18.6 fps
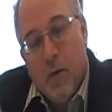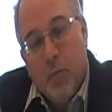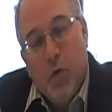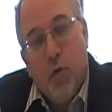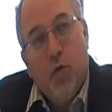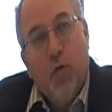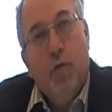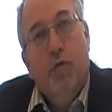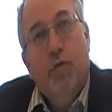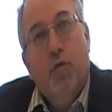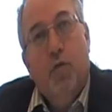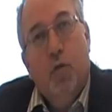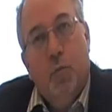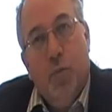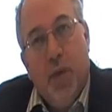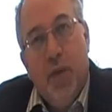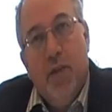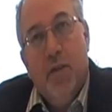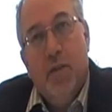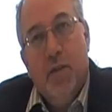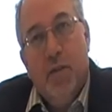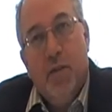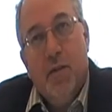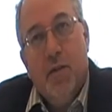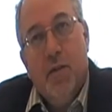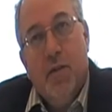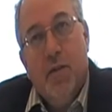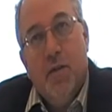peripheral
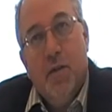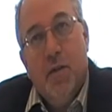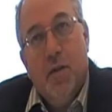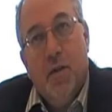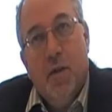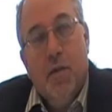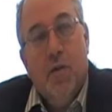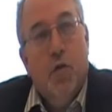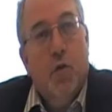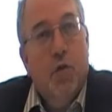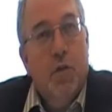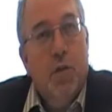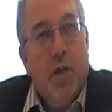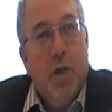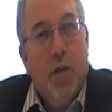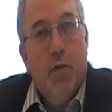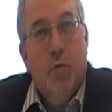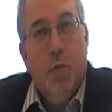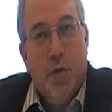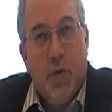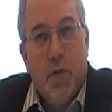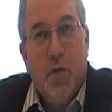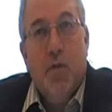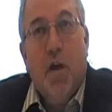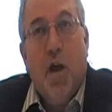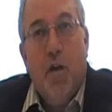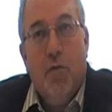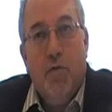pieces associated with the
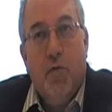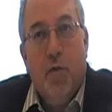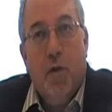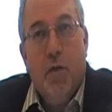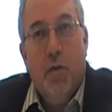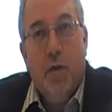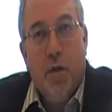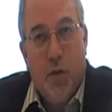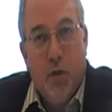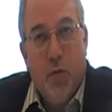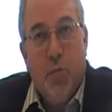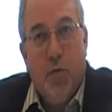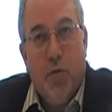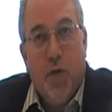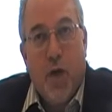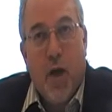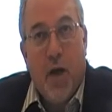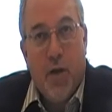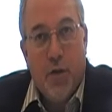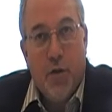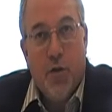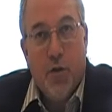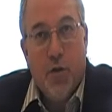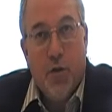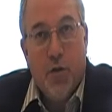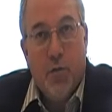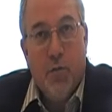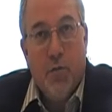software that you provide as
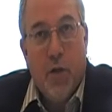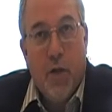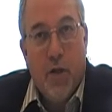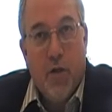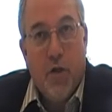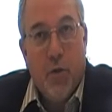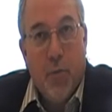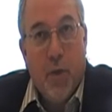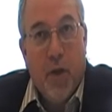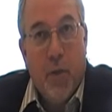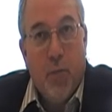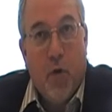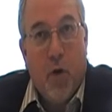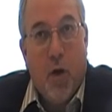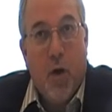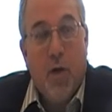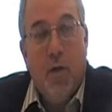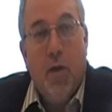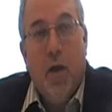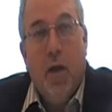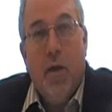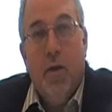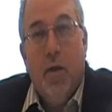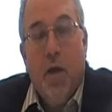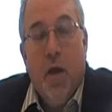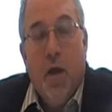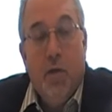your main product line.